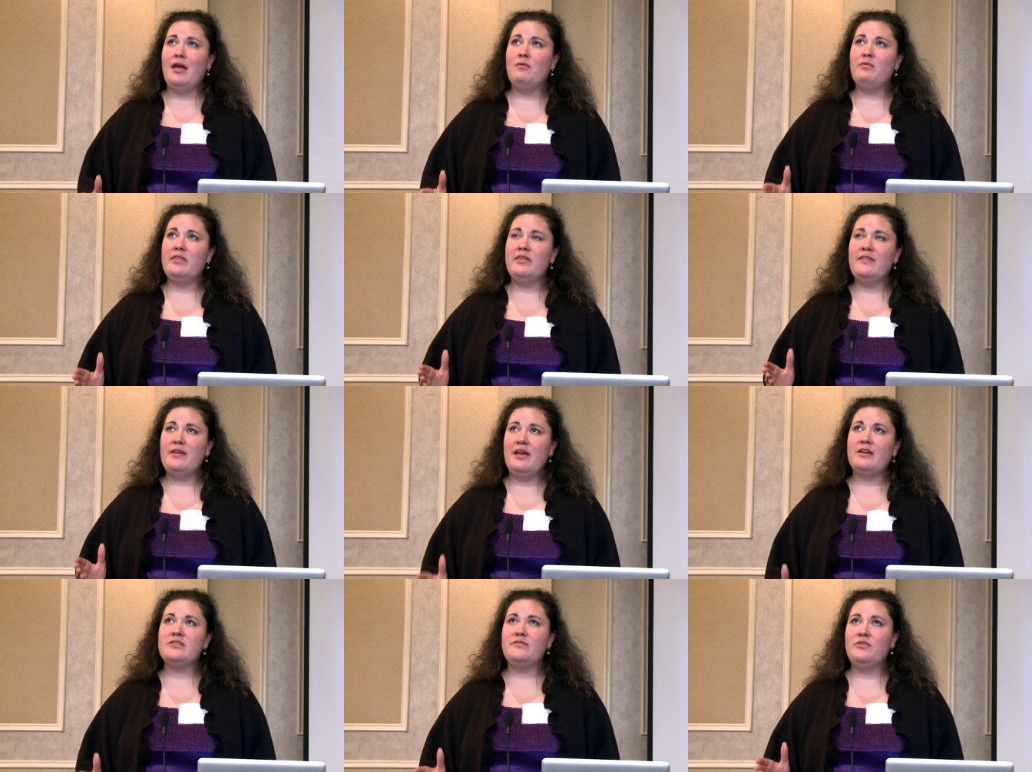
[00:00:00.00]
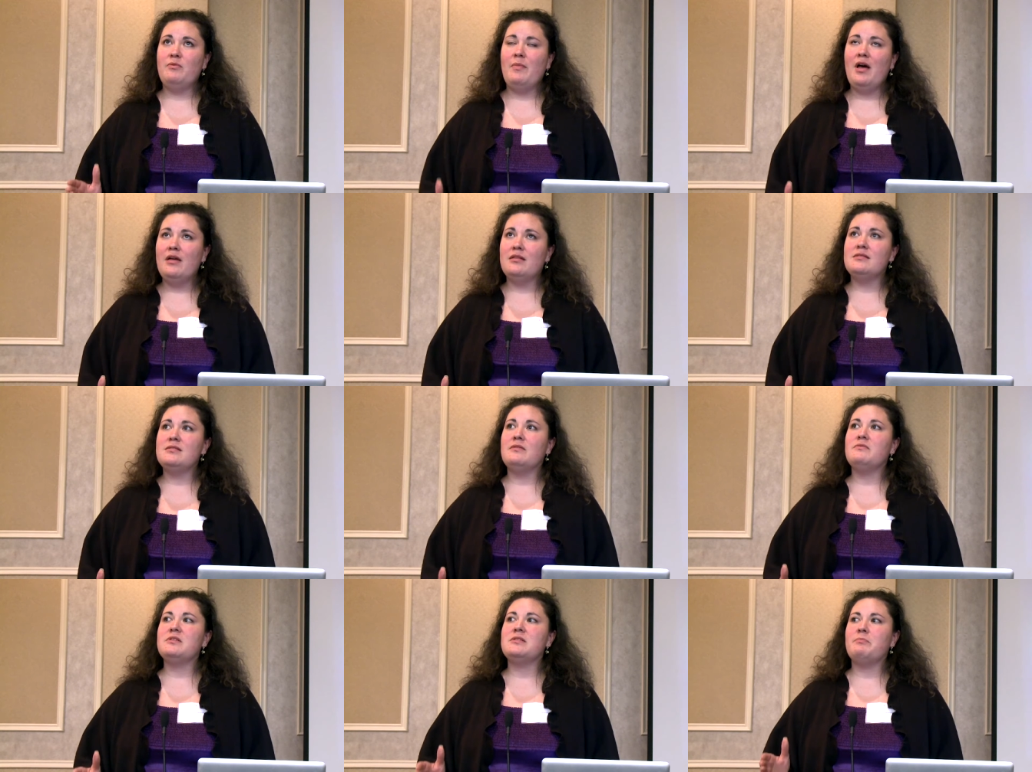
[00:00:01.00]
And within the next few months,
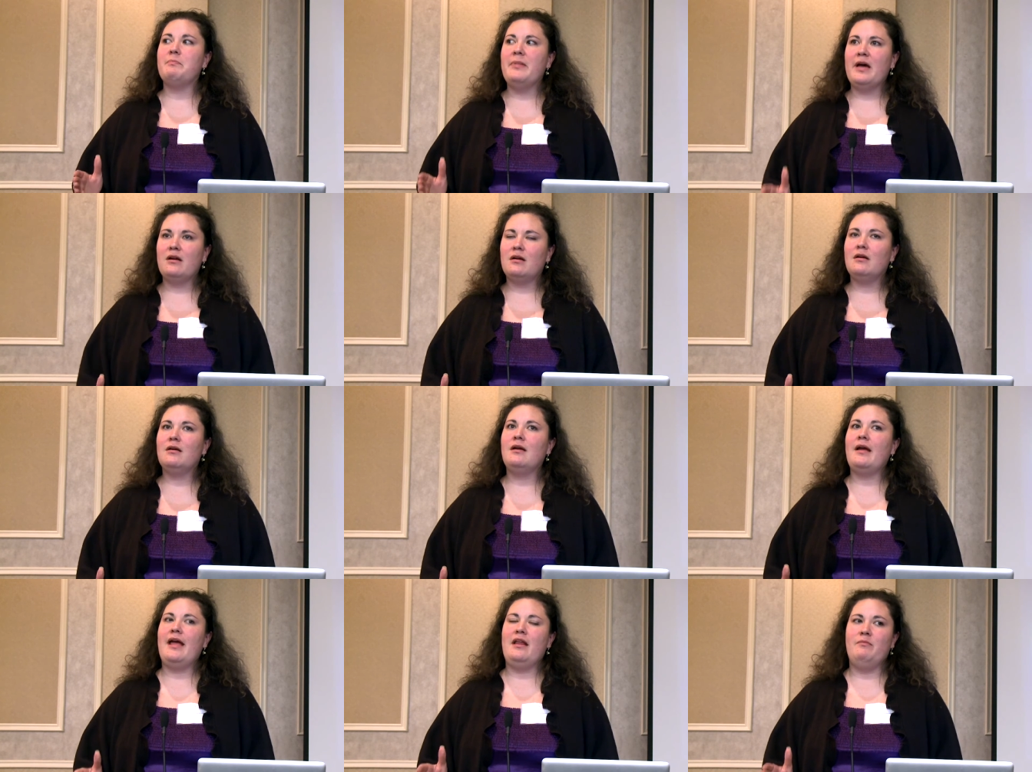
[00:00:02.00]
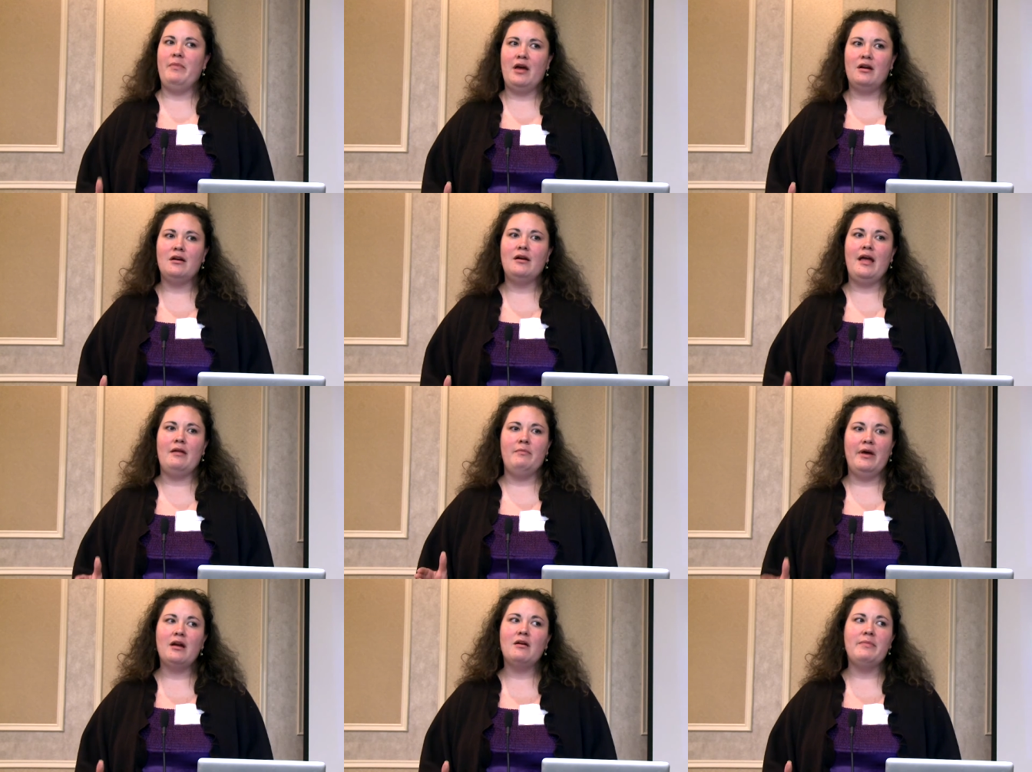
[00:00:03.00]
it was better and better and
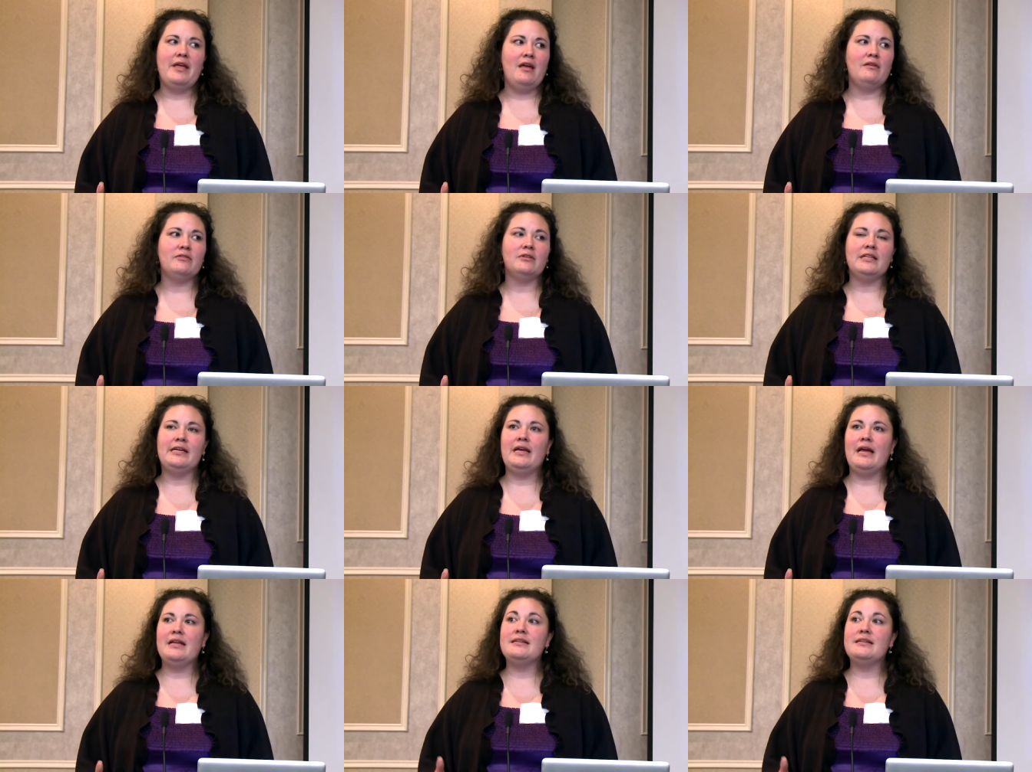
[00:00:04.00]
better behaviorally,